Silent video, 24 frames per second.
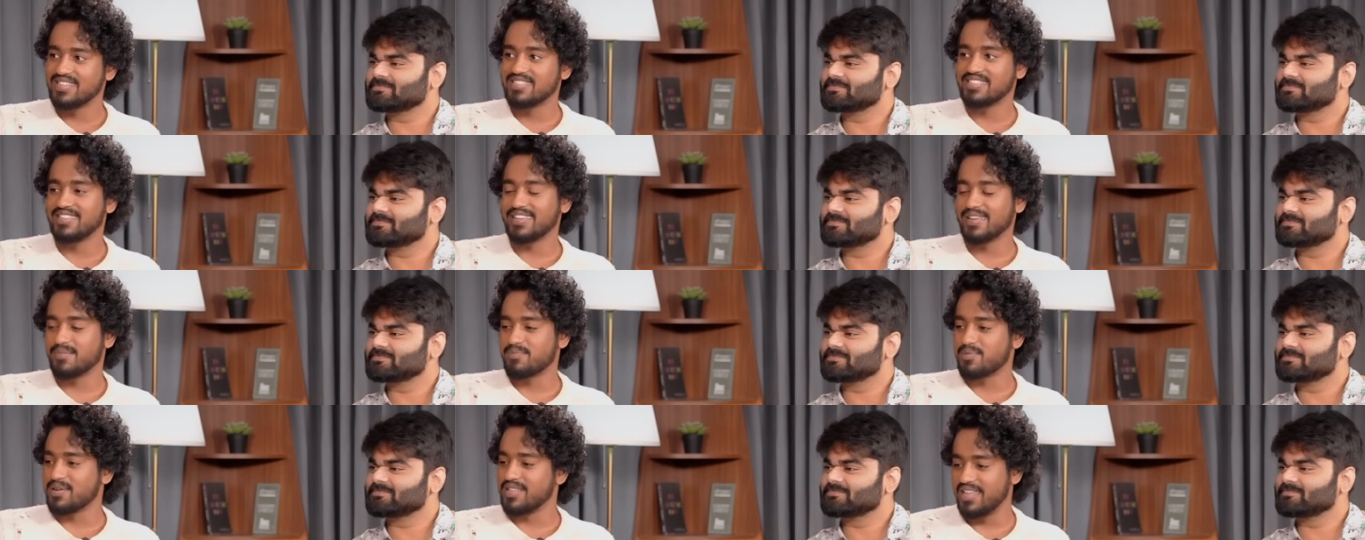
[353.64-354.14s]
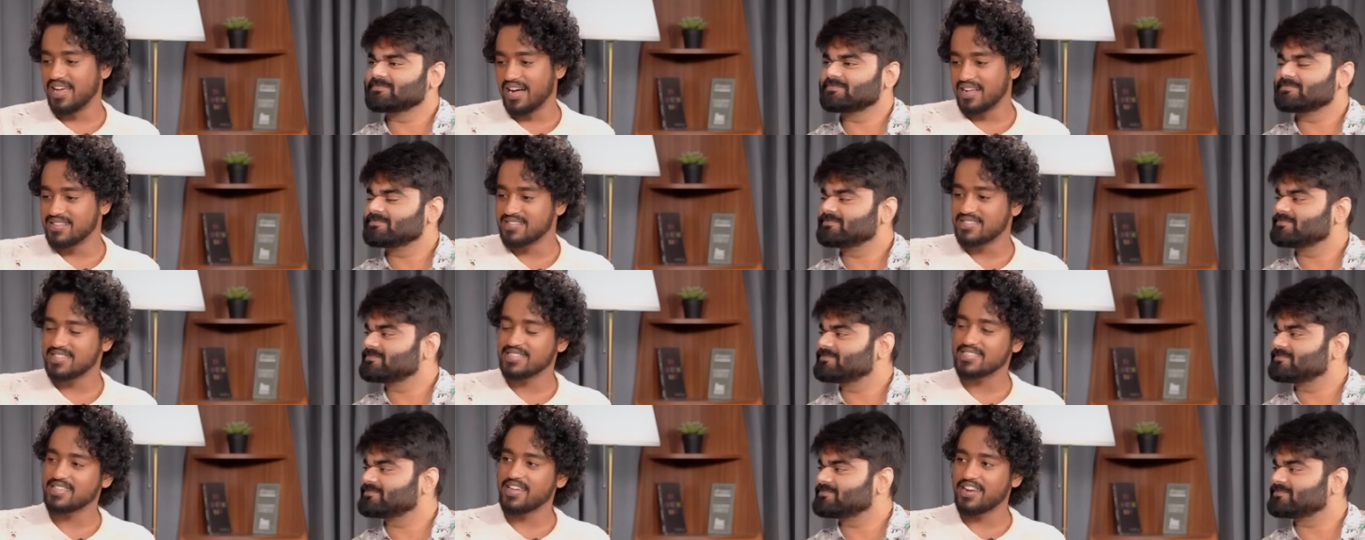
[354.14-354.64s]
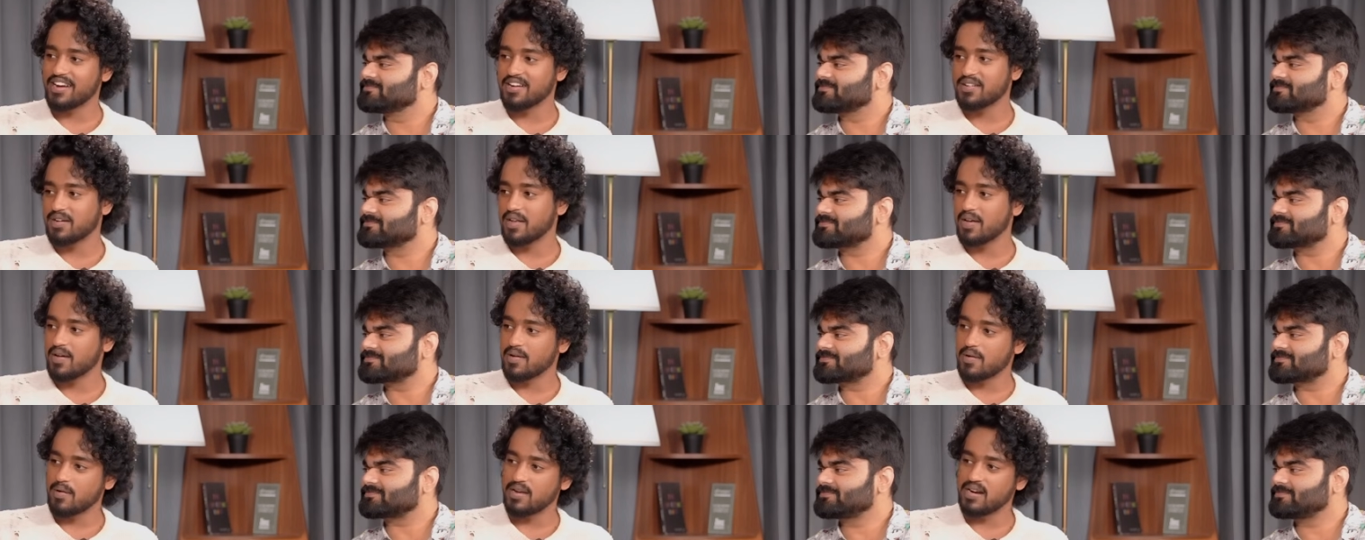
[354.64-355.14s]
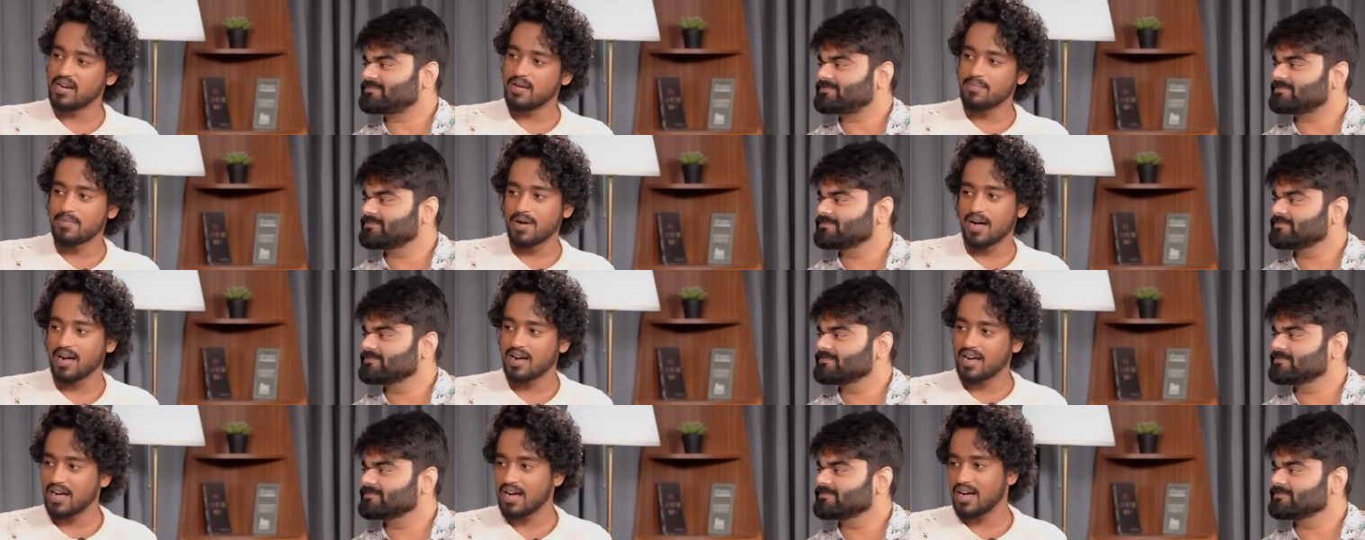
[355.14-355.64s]
Speaker 1: See, ippudu ee answers correct avukona
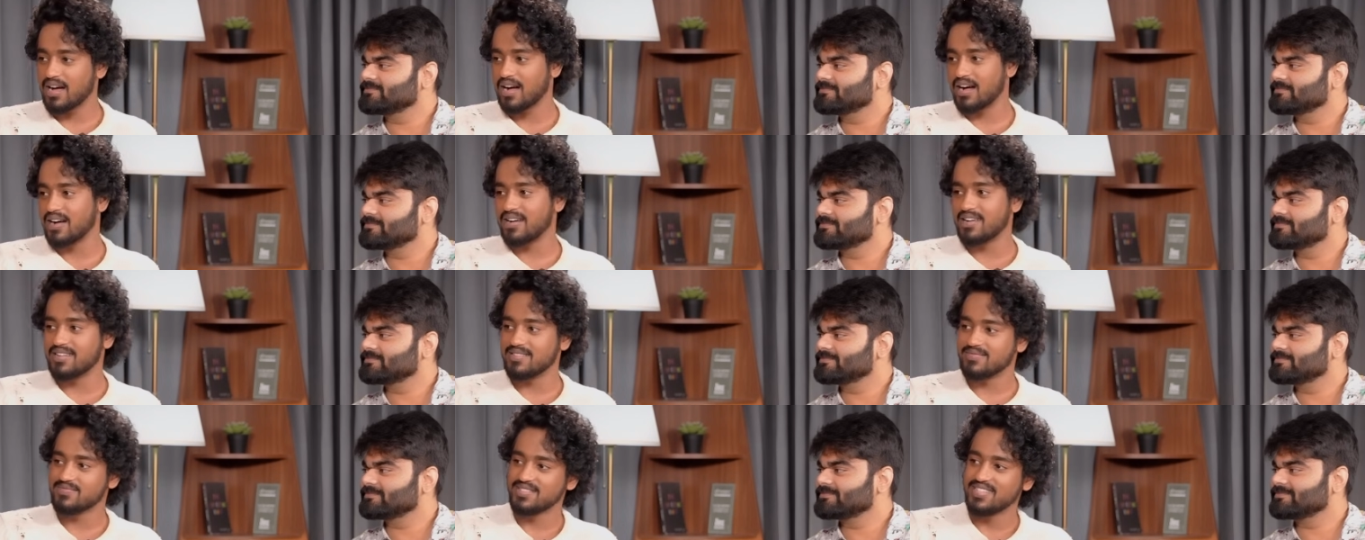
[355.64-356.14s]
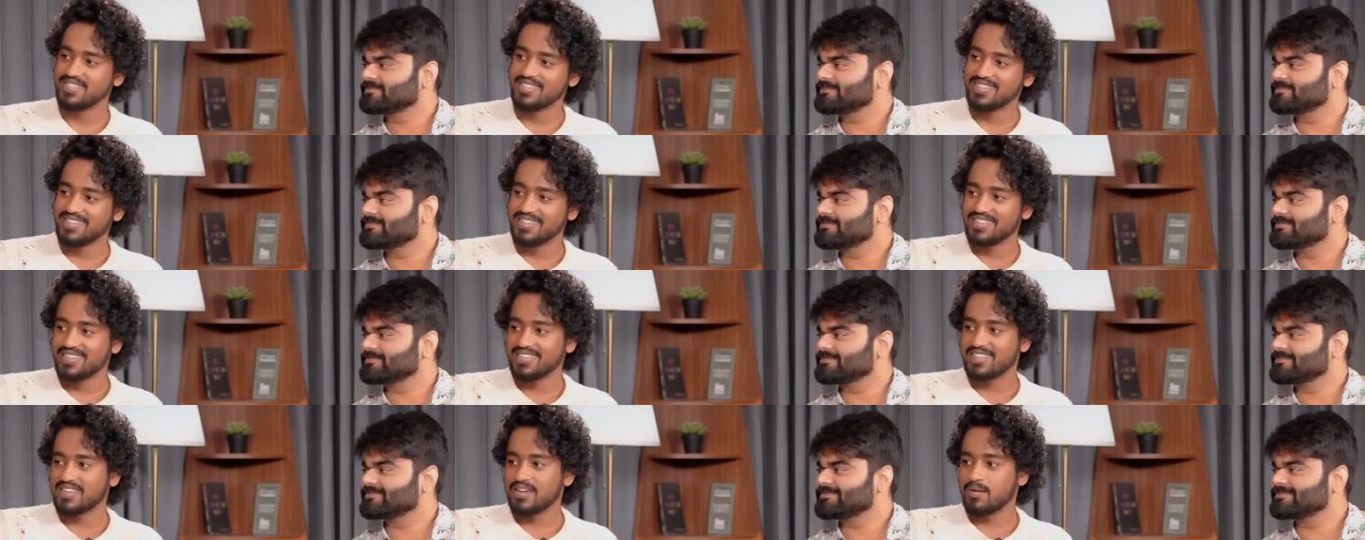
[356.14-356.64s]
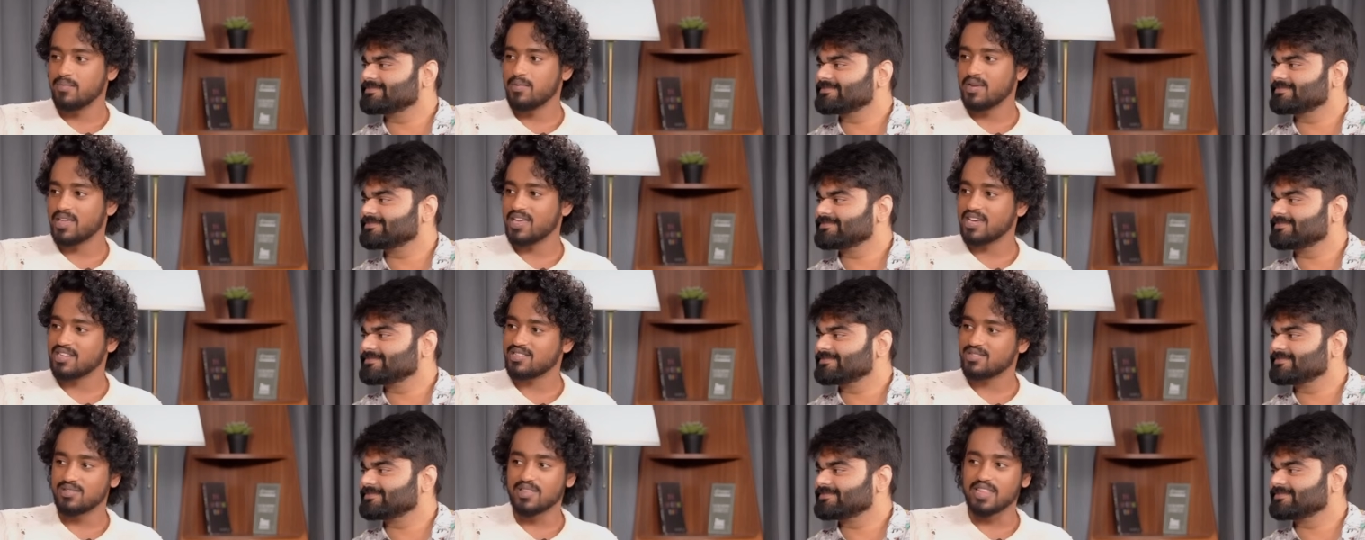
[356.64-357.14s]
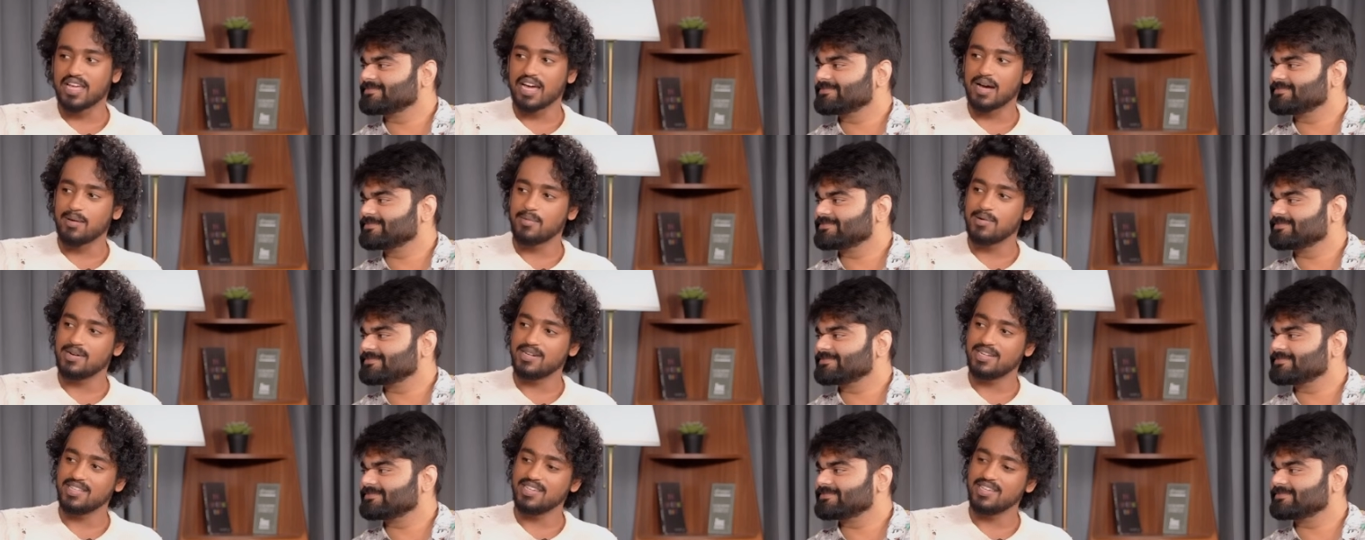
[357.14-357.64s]
maaka communication undi
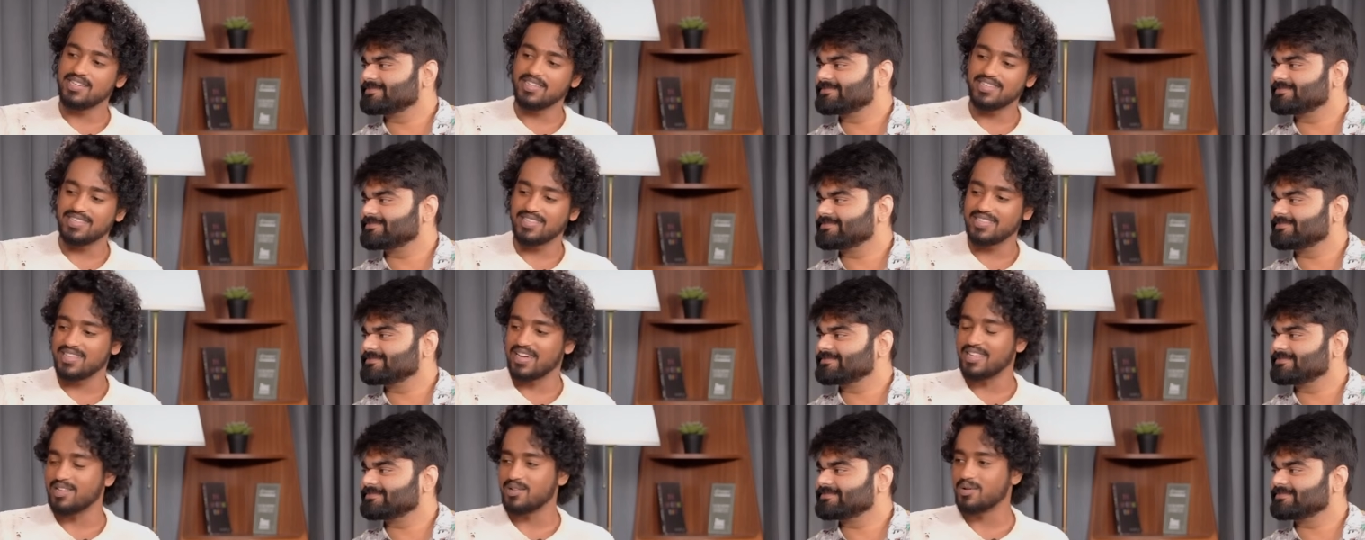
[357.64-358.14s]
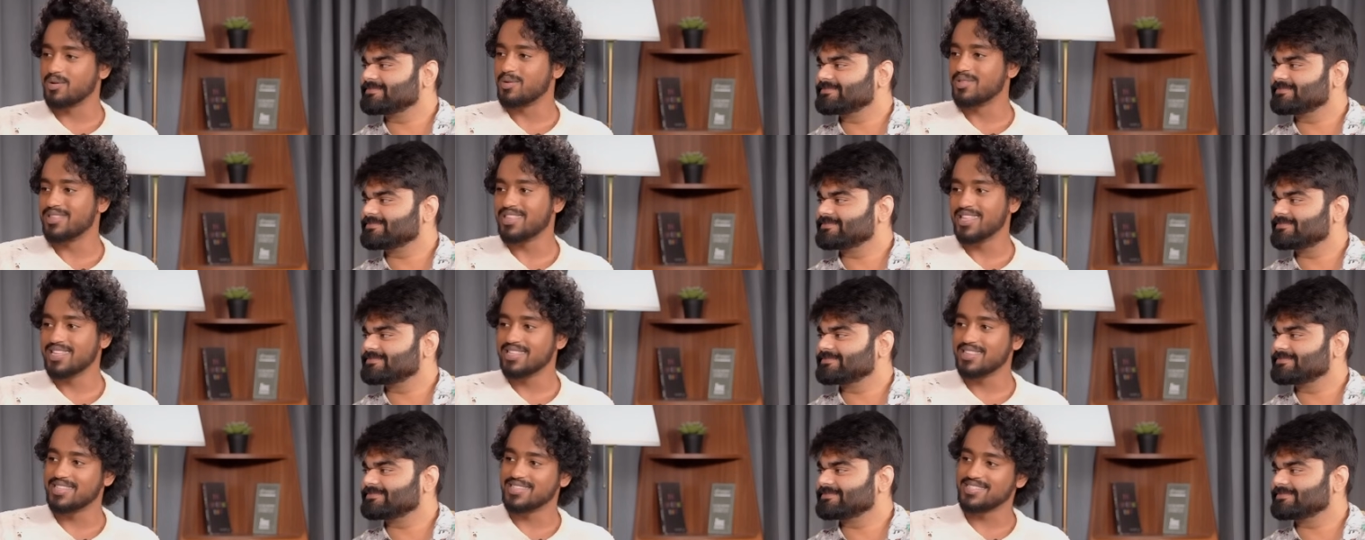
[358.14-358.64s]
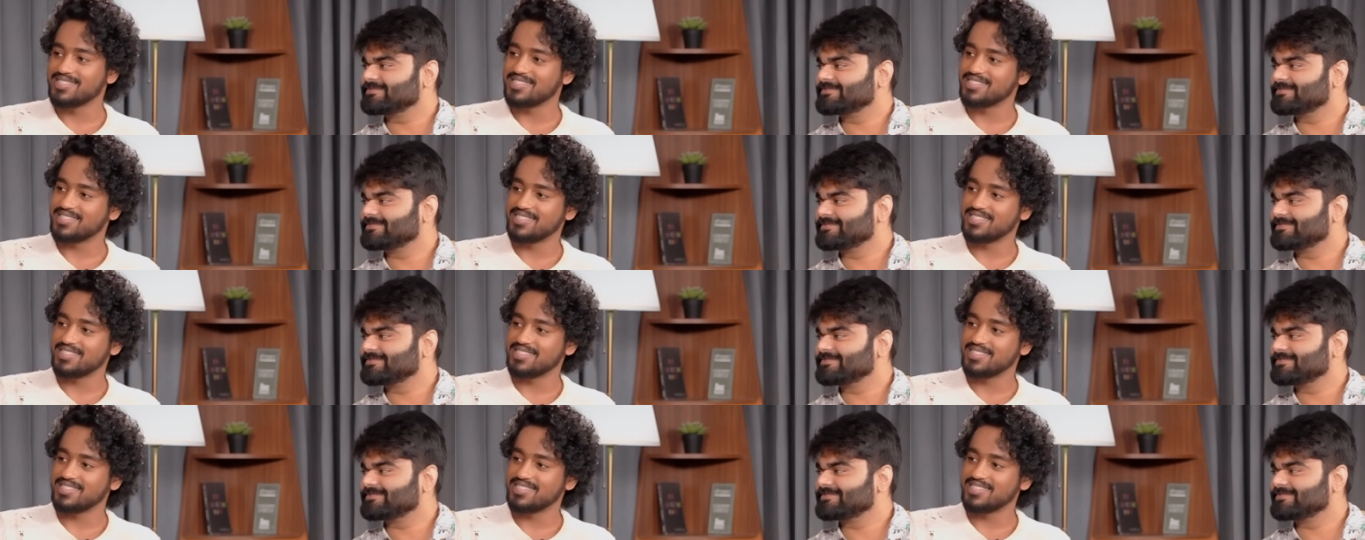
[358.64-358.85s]
kabatti I don't think this